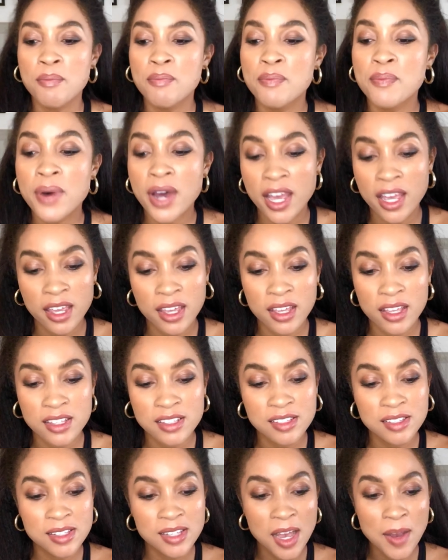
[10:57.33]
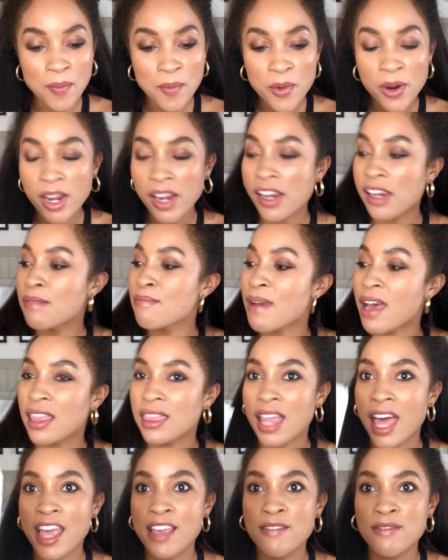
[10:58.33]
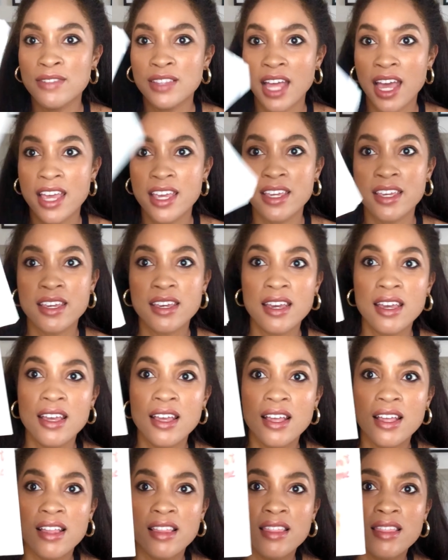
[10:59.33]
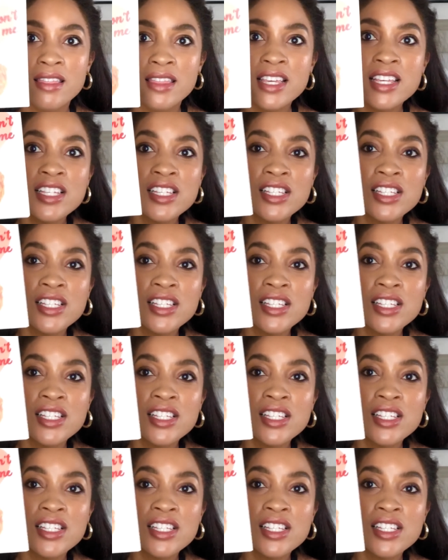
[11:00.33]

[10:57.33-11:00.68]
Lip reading: But somewhere in my life, like these